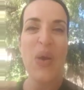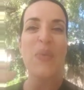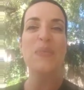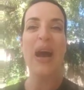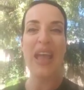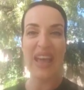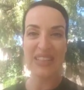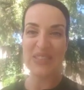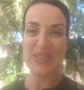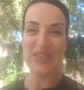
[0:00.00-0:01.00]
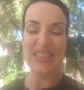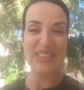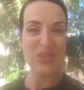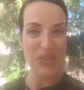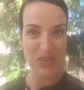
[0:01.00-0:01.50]
My answer
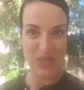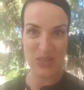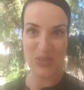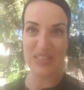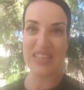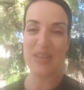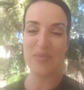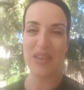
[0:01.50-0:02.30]
is you need to do a deep